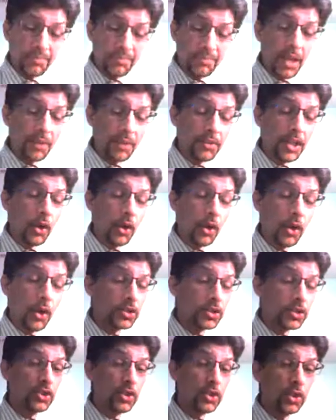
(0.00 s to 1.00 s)
where
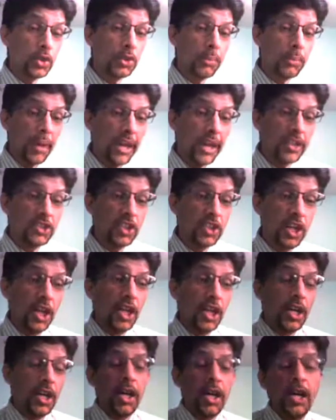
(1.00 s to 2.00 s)
Aussies drew the match,
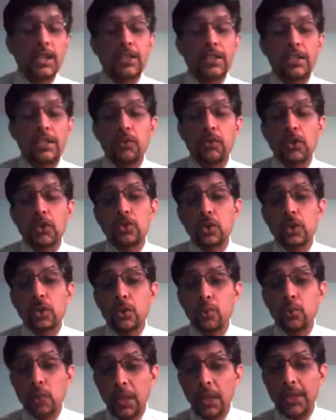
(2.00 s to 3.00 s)
it was only
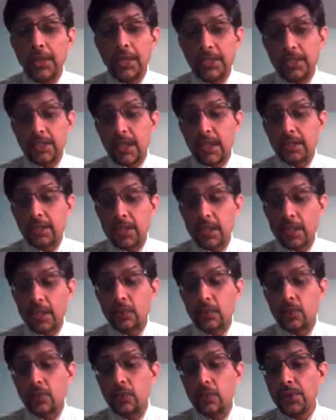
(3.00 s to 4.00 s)
one day that they had
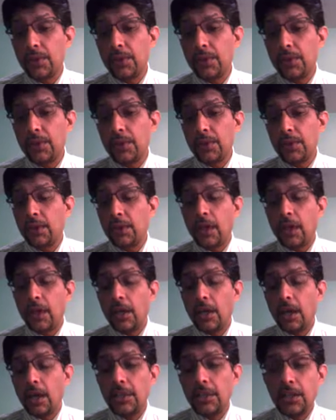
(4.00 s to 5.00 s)
to really
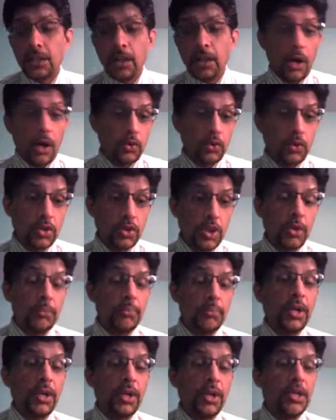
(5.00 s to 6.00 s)
eke out.
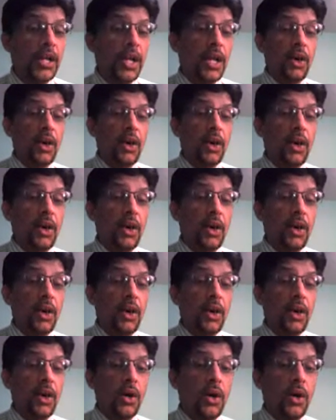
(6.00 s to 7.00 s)
But now,
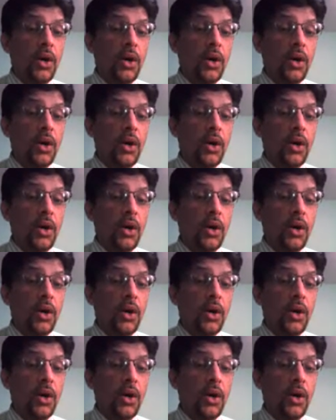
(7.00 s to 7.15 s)
it's a